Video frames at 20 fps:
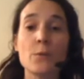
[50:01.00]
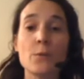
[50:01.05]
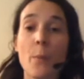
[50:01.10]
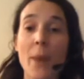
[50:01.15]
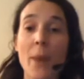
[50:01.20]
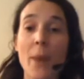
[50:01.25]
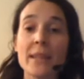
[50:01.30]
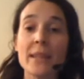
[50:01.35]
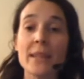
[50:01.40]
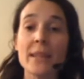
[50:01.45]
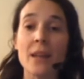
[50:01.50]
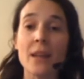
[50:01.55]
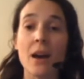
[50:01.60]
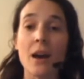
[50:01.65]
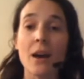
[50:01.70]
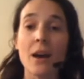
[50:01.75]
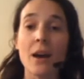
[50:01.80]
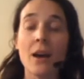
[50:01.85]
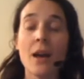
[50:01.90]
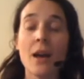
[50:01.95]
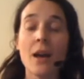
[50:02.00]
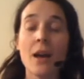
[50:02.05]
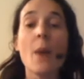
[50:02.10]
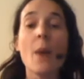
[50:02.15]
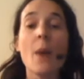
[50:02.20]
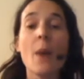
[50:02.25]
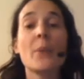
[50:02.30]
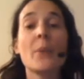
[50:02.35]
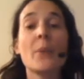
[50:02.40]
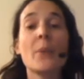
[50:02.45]
feel better,
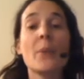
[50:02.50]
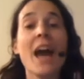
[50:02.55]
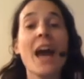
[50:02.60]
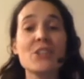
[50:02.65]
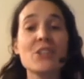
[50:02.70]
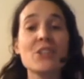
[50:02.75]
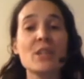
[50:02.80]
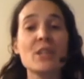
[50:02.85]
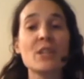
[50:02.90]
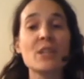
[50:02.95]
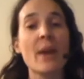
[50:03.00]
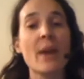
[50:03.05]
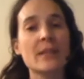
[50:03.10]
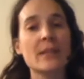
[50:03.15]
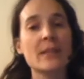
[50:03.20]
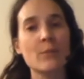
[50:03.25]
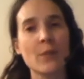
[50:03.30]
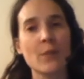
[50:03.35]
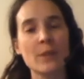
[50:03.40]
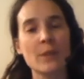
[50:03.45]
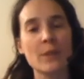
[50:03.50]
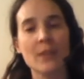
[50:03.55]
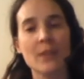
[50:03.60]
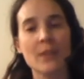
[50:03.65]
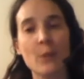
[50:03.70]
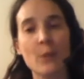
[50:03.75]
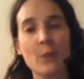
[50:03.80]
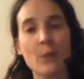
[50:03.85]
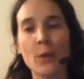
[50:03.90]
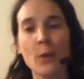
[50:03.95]
but it actually actually makes
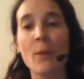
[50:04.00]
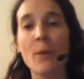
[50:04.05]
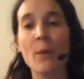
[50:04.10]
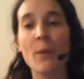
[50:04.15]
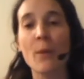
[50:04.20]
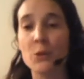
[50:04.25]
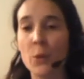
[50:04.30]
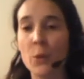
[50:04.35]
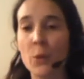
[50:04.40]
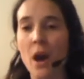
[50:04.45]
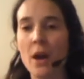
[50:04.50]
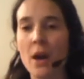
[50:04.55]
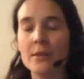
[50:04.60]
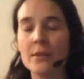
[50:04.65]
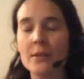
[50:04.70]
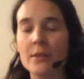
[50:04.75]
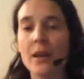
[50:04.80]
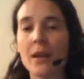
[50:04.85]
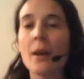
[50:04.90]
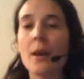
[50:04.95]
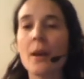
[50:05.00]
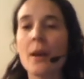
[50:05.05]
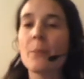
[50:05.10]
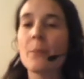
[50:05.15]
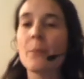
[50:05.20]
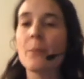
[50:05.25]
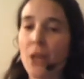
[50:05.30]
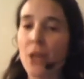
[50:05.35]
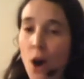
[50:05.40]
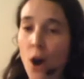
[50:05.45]
themselves feel much worse,
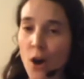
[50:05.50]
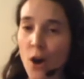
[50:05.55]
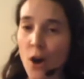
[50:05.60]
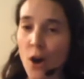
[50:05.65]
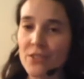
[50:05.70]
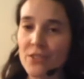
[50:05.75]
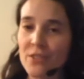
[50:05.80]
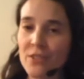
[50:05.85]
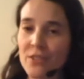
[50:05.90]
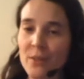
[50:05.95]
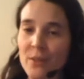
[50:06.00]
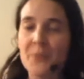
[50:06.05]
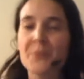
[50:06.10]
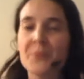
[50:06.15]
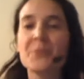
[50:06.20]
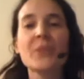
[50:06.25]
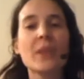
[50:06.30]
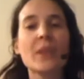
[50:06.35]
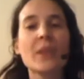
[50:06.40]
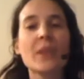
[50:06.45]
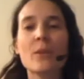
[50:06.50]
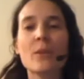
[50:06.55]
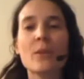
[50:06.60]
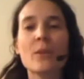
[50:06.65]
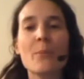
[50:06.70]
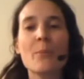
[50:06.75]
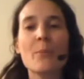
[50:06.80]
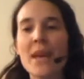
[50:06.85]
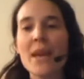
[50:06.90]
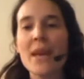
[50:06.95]
because
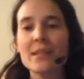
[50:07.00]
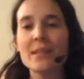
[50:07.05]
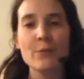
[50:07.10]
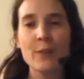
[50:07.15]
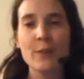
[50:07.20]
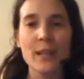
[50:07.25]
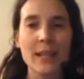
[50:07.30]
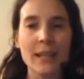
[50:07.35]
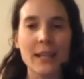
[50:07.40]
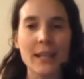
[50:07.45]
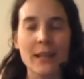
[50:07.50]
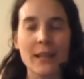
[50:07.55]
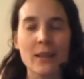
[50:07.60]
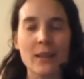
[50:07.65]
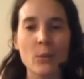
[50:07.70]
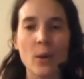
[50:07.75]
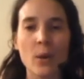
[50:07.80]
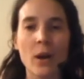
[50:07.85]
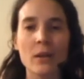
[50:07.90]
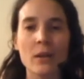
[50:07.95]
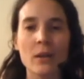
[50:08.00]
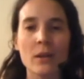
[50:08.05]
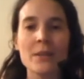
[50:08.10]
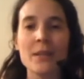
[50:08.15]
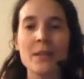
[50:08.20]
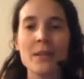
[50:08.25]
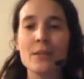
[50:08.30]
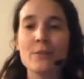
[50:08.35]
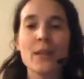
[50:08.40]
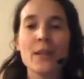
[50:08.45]
the best feeling in the world
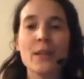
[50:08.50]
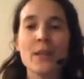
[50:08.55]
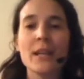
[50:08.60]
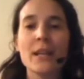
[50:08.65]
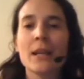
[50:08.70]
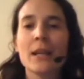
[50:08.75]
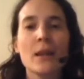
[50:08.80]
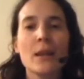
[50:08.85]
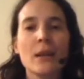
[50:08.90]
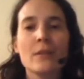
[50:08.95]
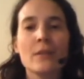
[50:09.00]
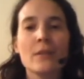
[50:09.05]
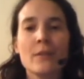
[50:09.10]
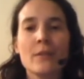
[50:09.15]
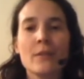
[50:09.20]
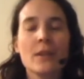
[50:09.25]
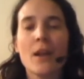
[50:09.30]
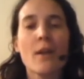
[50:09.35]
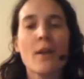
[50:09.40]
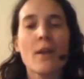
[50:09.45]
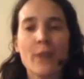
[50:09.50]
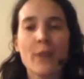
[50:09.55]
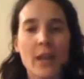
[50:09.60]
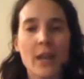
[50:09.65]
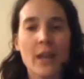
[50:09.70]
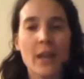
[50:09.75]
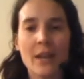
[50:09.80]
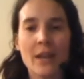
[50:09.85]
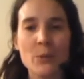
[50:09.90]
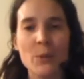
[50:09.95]
is feeling
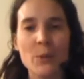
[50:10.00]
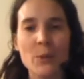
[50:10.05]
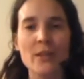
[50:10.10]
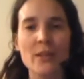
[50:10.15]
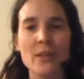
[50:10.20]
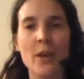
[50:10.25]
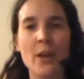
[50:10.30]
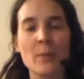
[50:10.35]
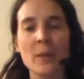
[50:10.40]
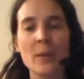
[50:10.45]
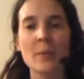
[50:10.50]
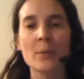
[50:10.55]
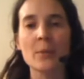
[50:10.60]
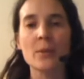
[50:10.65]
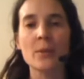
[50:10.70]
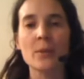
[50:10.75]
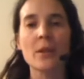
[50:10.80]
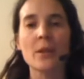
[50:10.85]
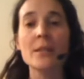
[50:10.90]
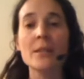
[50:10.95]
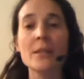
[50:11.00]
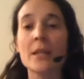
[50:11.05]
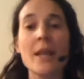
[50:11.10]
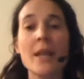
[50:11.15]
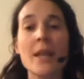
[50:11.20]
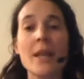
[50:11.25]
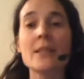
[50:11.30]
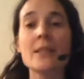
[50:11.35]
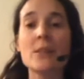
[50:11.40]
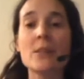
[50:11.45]
loving towards other people and
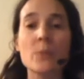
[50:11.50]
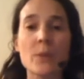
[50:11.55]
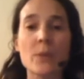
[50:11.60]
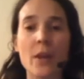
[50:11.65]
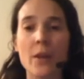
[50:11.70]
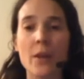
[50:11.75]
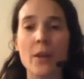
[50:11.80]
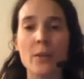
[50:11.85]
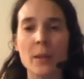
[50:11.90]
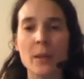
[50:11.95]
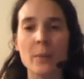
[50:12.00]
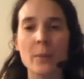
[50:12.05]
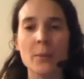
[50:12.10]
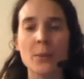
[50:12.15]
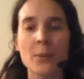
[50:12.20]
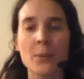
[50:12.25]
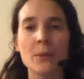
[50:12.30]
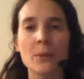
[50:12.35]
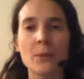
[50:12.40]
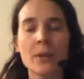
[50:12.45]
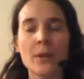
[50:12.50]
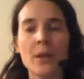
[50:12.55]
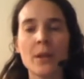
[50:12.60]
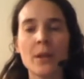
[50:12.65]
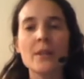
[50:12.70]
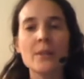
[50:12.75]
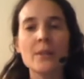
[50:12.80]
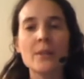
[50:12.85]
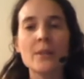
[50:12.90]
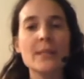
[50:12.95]
connected with other people.
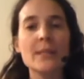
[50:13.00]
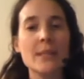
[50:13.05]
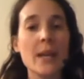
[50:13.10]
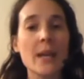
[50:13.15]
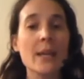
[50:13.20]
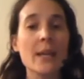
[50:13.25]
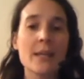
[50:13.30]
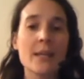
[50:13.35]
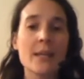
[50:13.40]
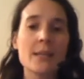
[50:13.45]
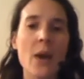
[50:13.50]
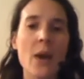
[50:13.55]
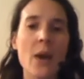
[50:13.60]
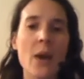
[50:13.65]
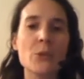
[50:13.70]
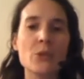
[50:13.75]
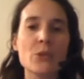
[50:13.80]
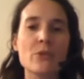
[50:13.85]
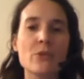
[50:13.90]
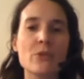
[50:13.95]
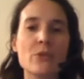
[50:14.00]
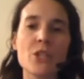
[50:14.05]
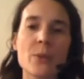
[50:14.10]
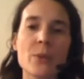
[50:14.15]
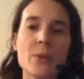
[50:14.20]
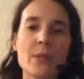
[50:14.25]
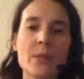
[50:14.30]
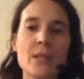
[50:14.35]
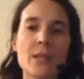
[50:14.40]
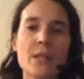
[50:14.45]
So it's like it's
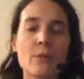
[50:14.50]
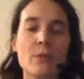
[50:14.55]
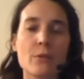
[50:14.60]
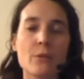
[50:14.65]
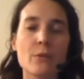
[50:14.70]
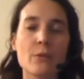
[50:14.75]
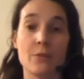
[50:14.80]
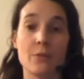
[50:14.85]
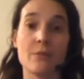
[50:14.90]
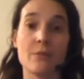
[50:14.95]
counterintuitive